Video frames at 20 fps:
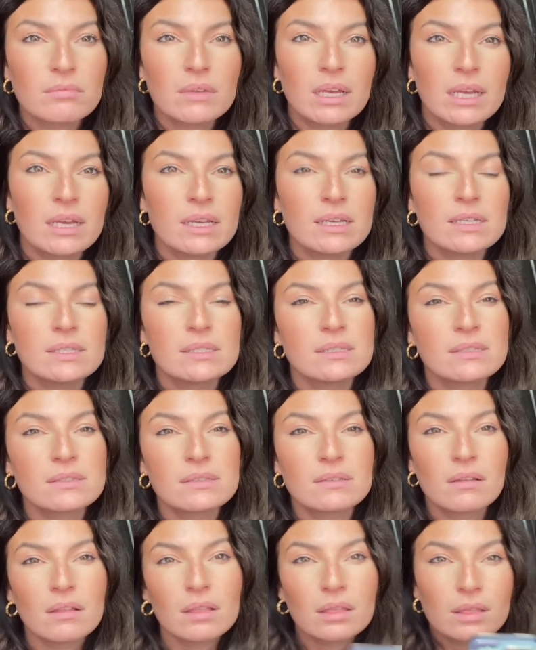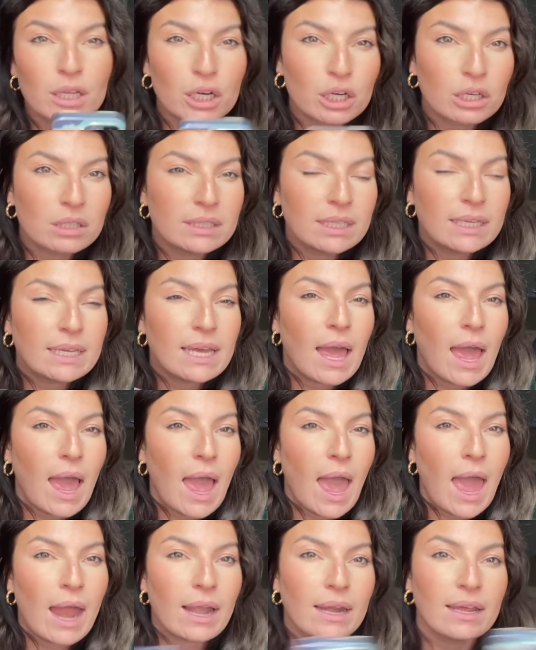is literally
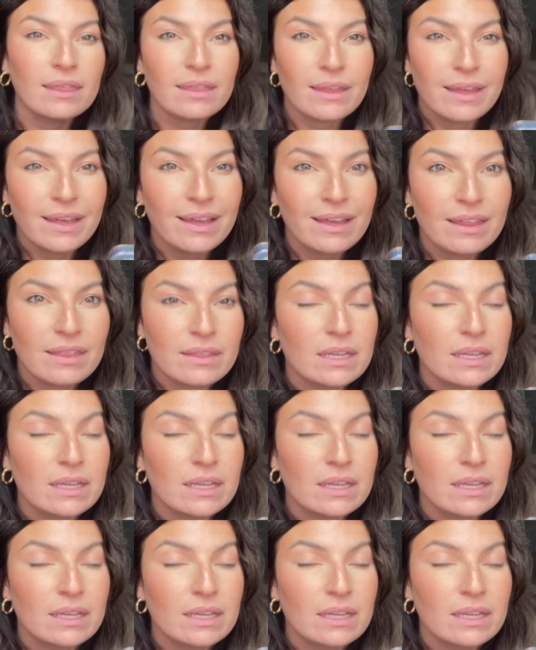anything